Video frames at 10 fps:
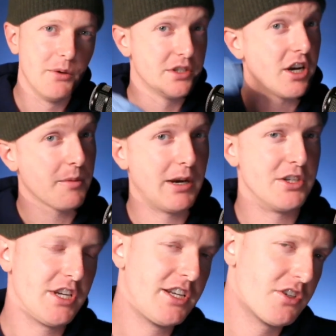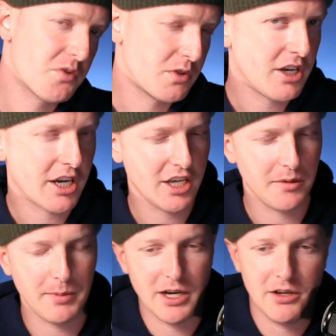When we talk about genders, we're talking
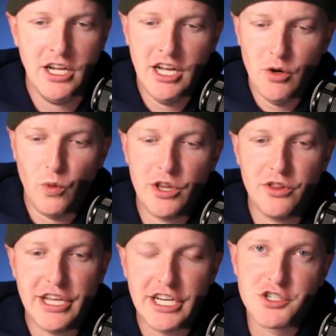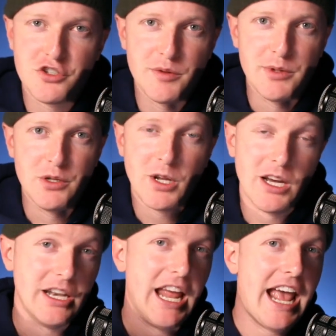about whether they contribute
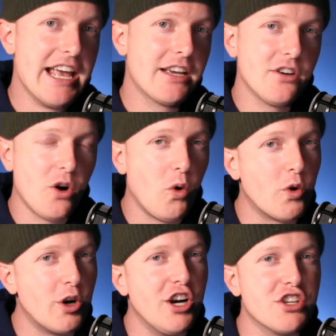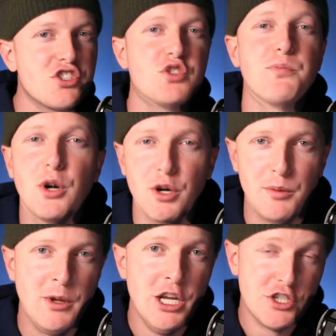an egg or a
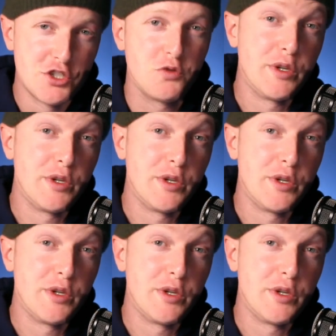sperm to